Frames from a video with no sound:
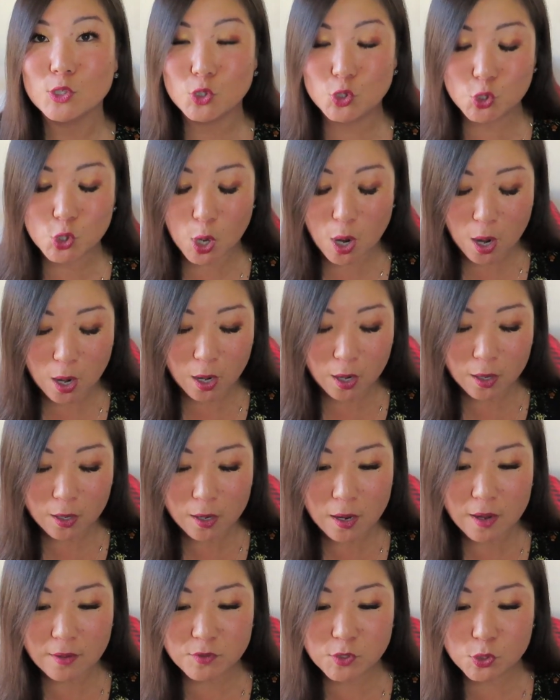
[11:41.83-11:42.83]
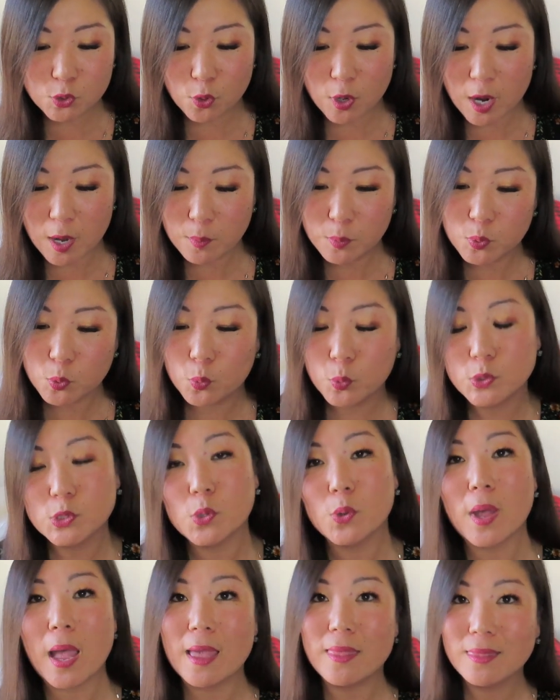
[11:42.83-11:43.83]
jar of scrub.
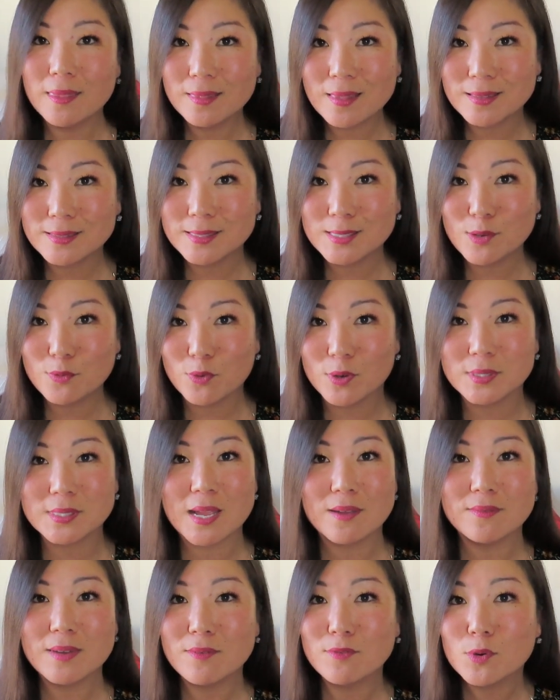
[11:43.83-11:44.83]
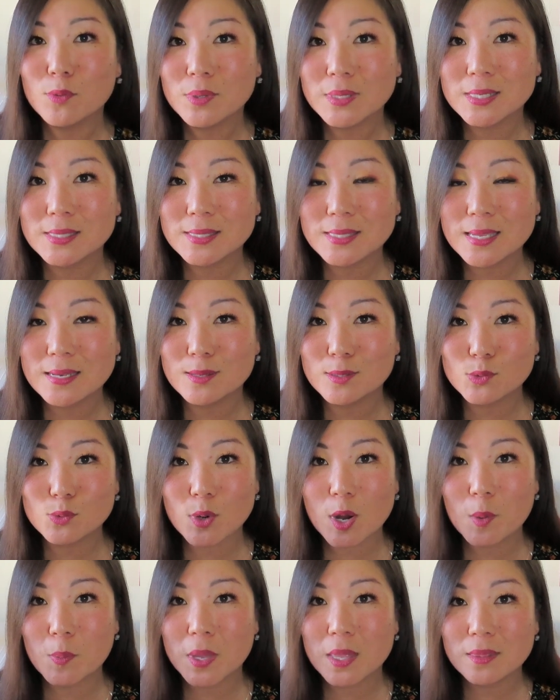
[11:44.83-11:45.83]
So I think that's different. I've never really seen a
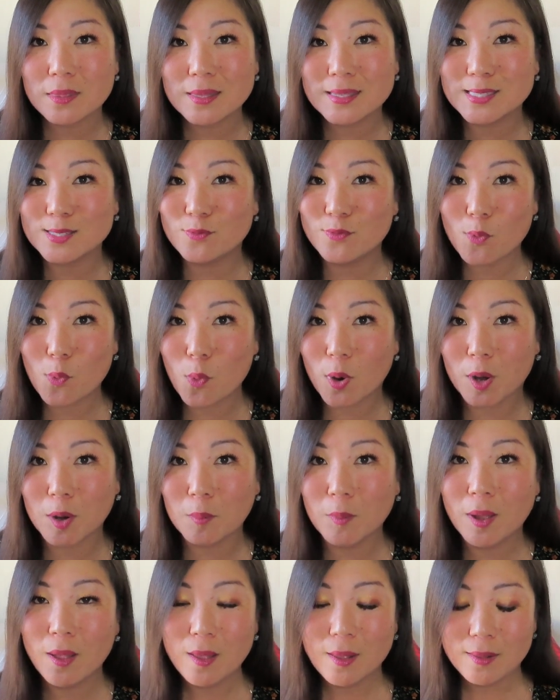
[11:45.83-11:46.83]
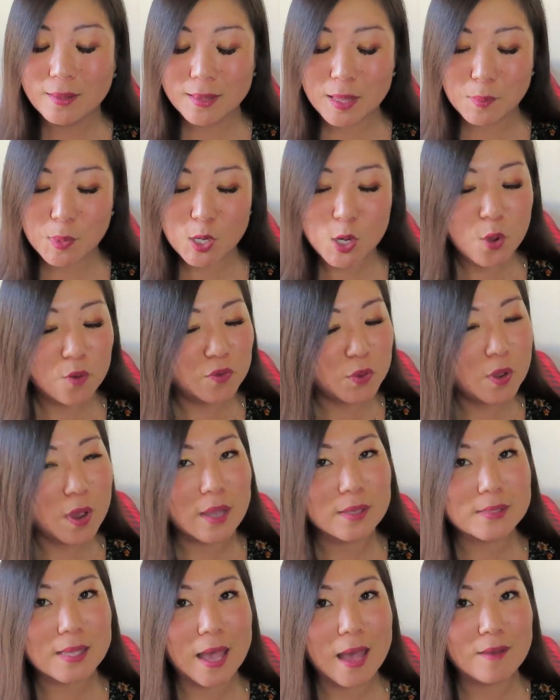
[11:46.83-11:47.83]
scrub in this form. Let me know if you
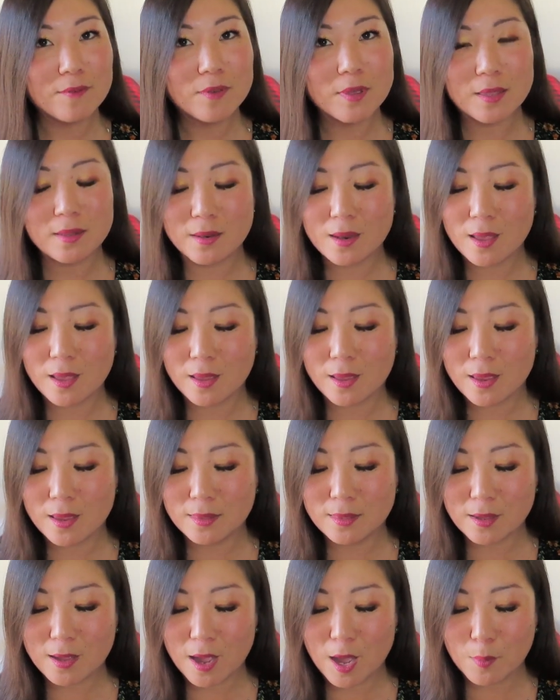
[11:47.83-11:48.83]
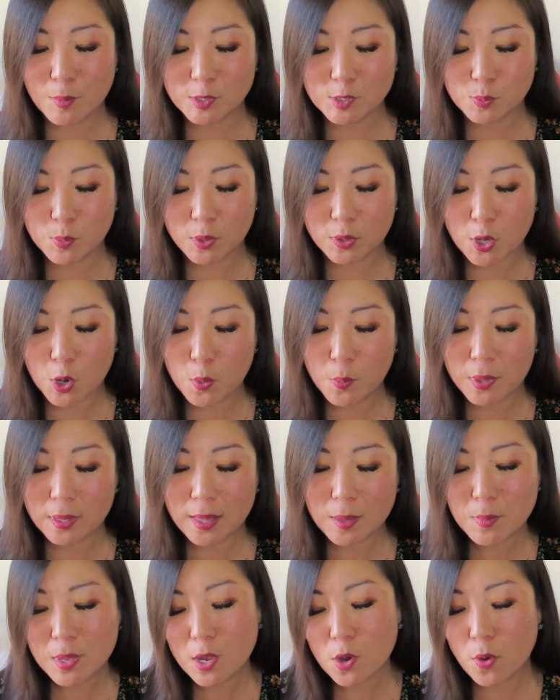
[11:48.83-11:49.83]
guys have in the, in the comments below, but
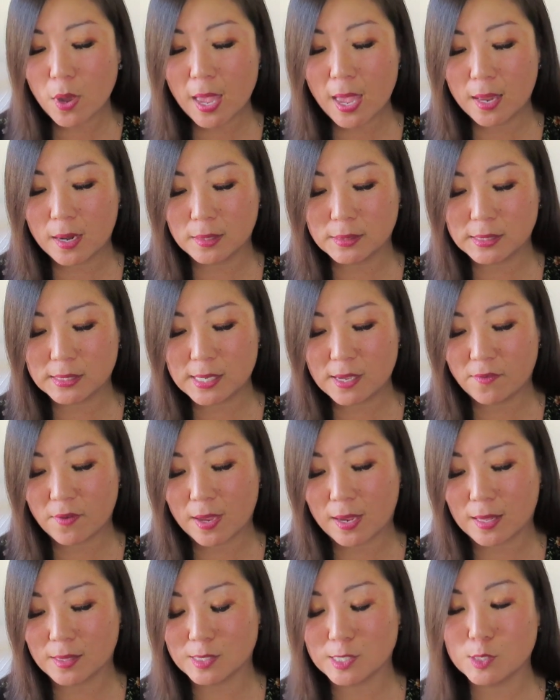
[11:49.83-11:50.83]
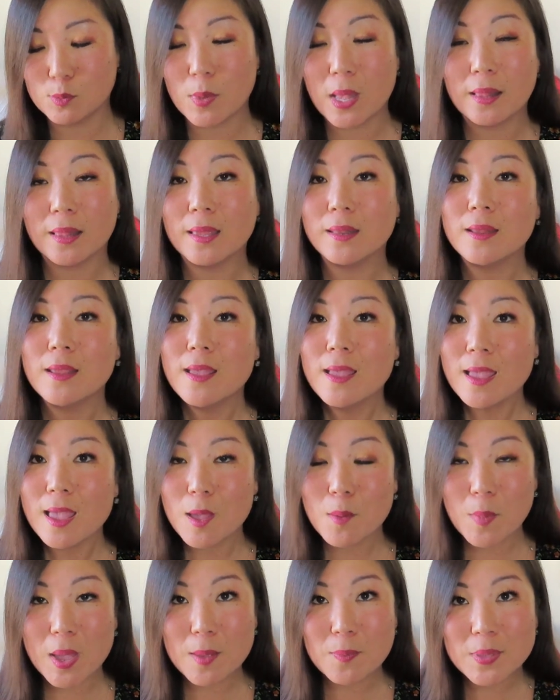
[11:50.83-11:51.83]
let me go ahead and see if I can smell it.
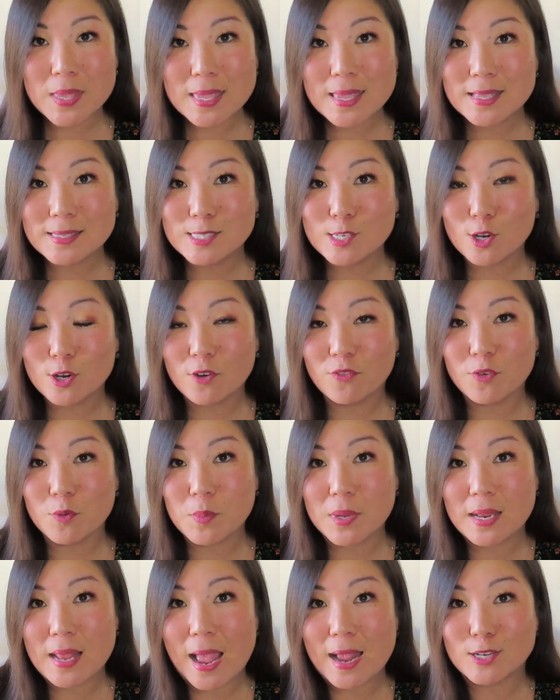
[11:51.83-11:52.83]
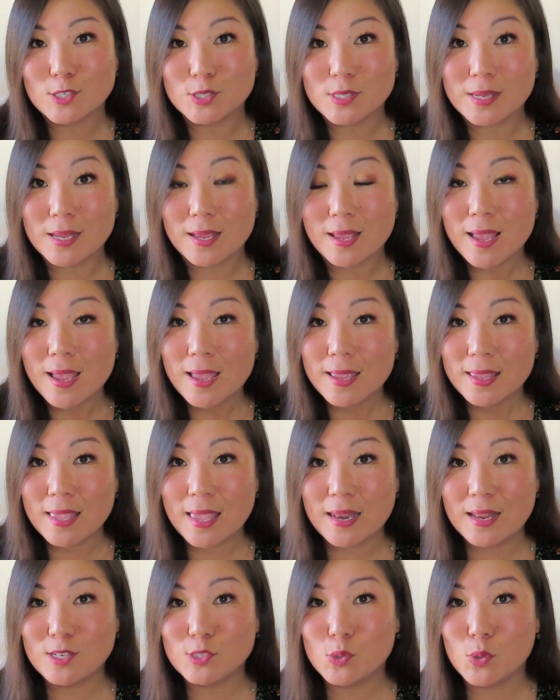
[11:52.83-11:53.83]
It might be easier for me to actually
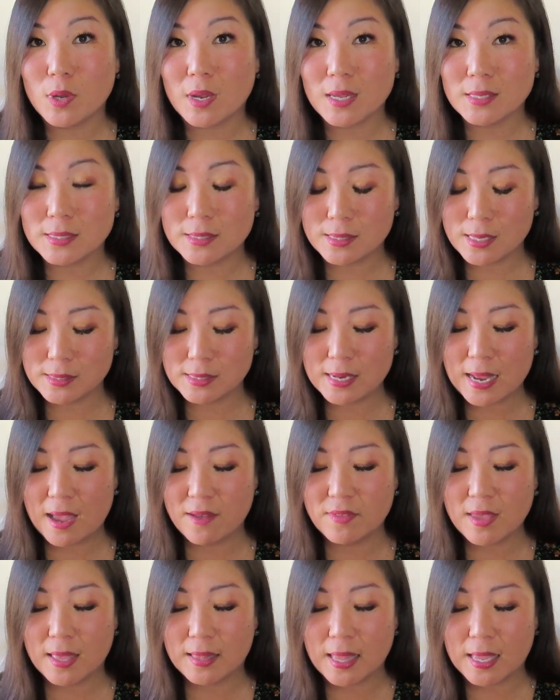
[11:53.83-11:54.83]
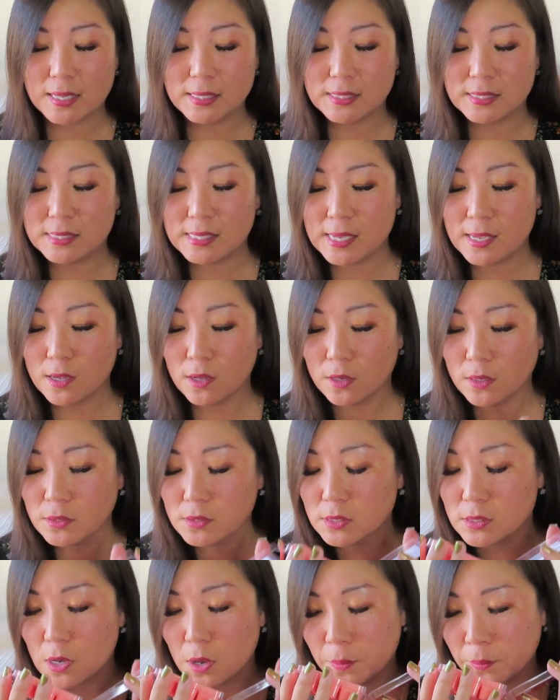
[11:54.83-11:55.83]
get into it because it doesn't have that like seal.
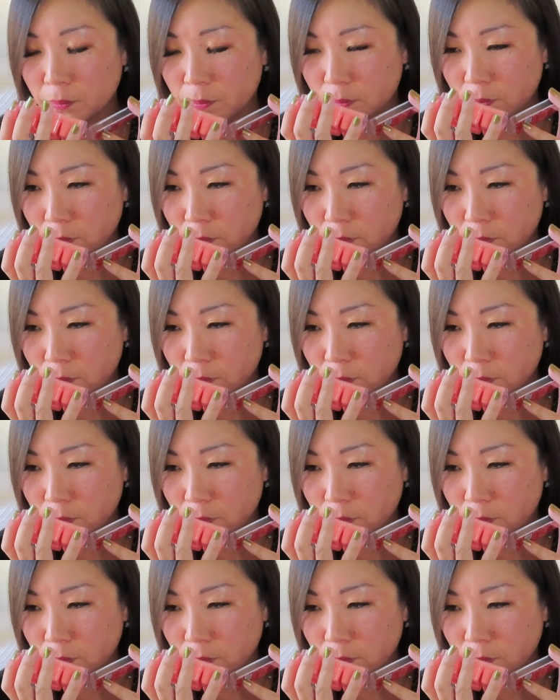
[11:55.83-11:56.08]
So